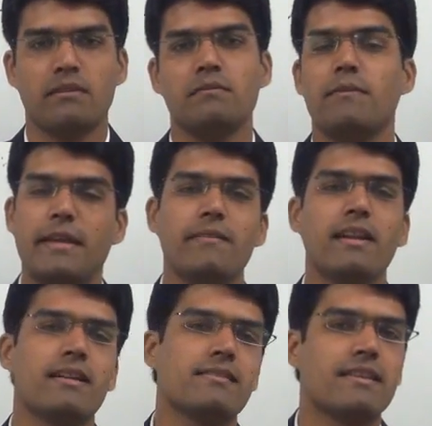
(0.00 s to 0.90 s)
We very well
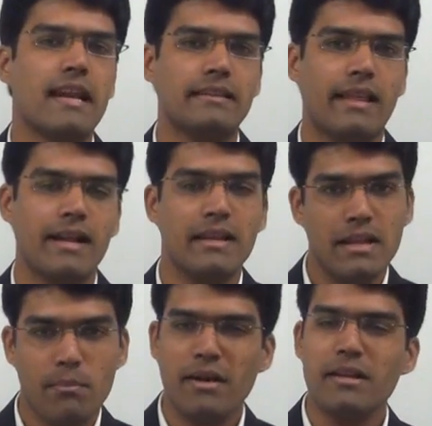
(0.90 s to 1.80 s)
understand
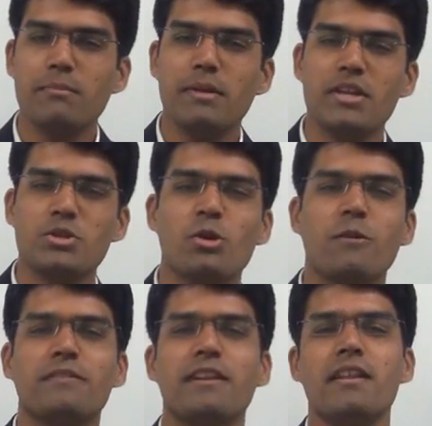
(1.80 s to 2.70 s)
that multiplication
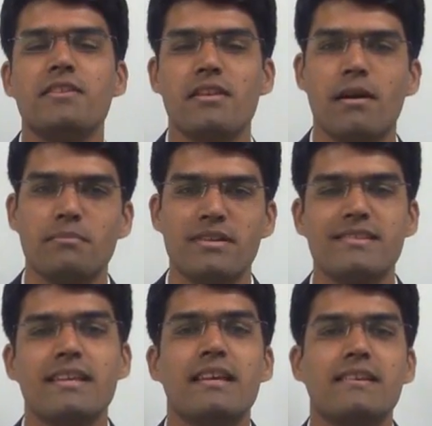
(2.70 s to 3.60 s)
of three-digit
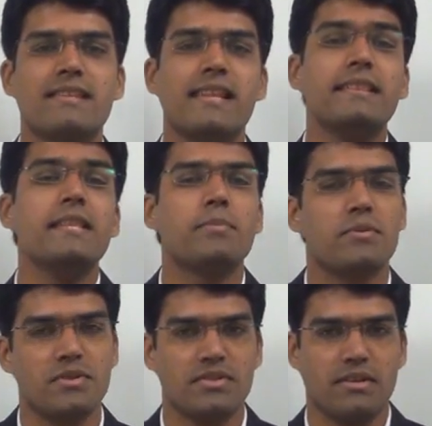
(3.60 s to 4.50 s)
numbers is a lengthy
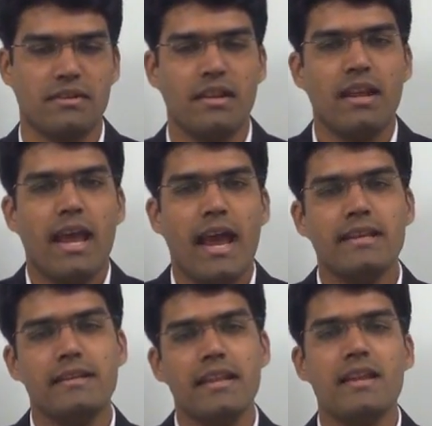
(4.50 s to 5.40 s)
procedure and
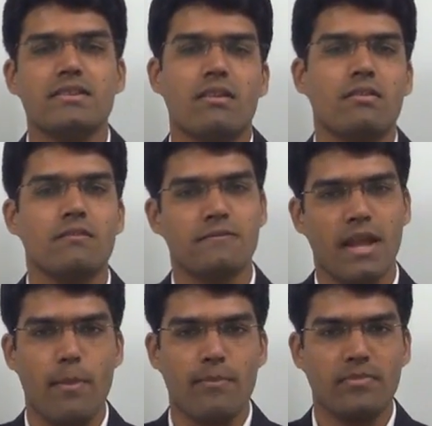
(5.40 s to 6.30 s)
it takes a lot of
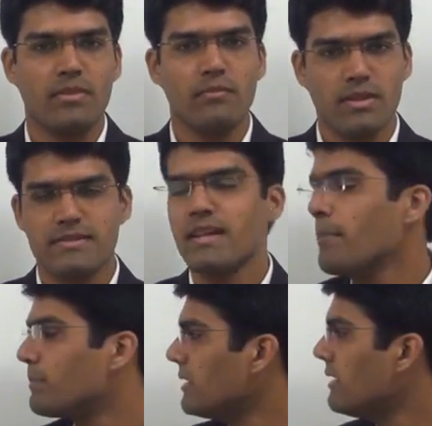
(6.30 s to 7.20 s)
time. For
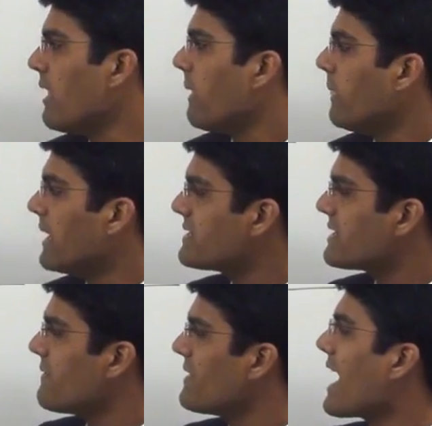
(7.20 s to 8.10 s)
example, let's
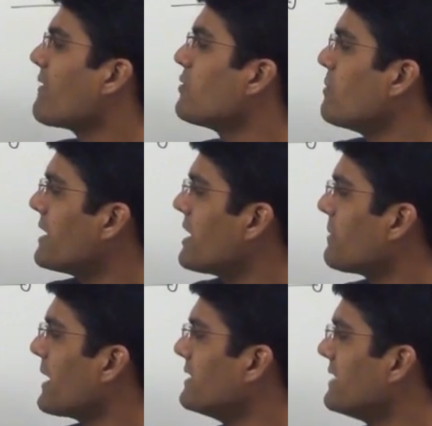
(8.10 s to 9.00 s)
say we have to
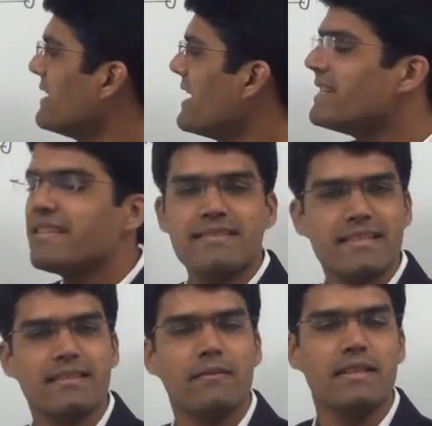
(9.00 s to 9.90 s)
multiply
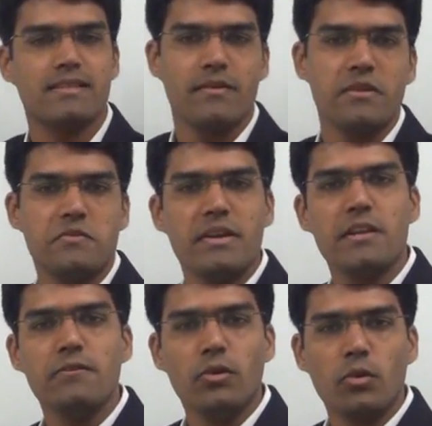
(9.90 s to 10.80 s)
386 with
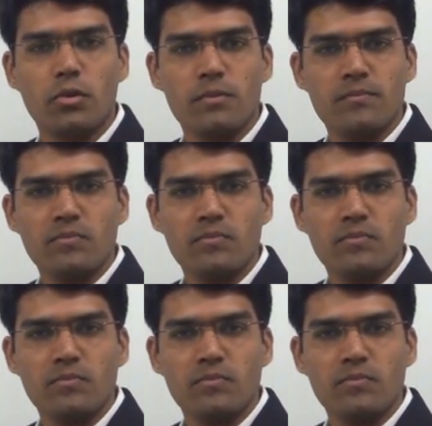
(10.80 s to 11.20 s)
724.